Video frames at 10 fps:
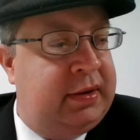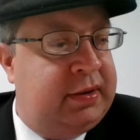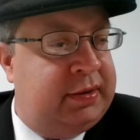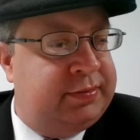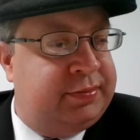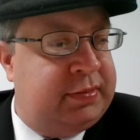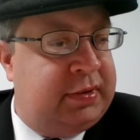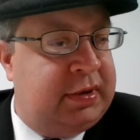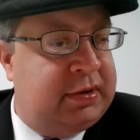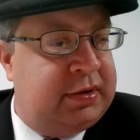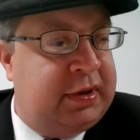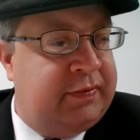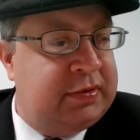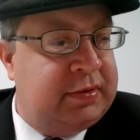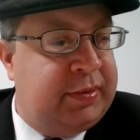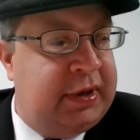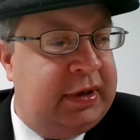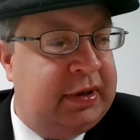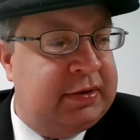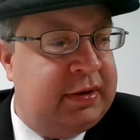It just gives you some
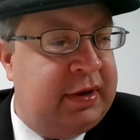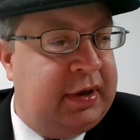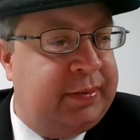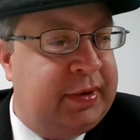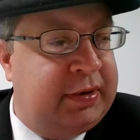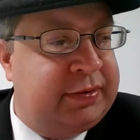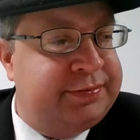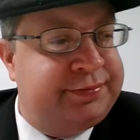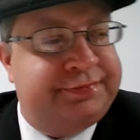ideas to think about.